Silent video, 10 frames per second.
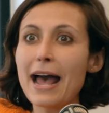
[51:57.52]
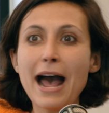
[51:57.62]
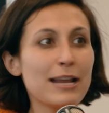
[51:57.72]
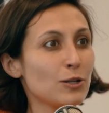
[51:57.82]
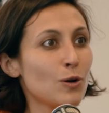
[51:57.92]

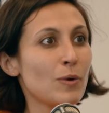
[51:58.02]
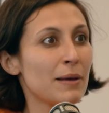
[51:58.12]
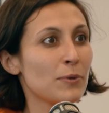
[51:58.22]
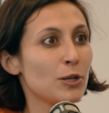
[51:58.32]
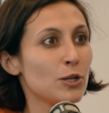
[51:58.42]
I don't know what
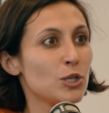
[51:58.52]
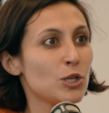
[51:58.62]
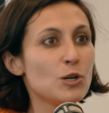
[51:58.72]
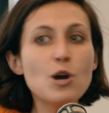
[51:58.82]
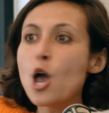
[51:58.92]
I'm going to
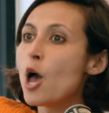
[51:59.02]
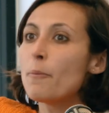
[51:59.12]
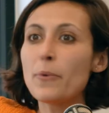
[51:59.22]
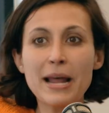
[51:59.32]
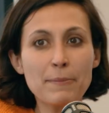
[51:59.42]
do,
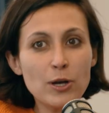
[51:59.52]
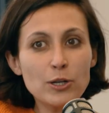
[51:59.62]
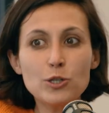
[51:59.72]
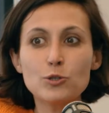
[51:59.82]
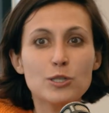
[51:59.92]
but I'm going
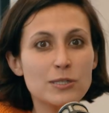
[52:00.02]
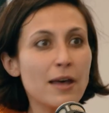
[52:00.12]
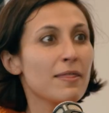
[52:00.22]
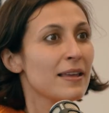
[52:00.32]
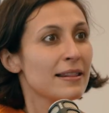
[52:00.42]
to do
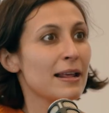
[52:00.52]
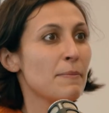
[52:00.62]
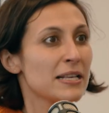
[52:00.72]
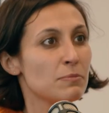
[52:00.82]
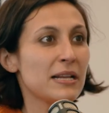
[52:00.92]
something that
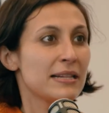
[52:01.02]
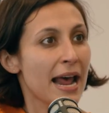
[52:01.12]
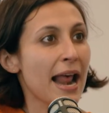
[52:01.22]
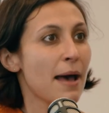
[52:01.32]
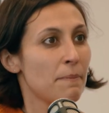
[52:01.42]
makes me
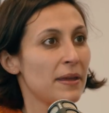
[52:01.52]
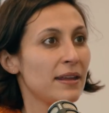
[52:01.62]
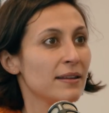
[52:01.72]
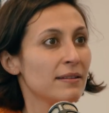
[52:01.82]
that happy.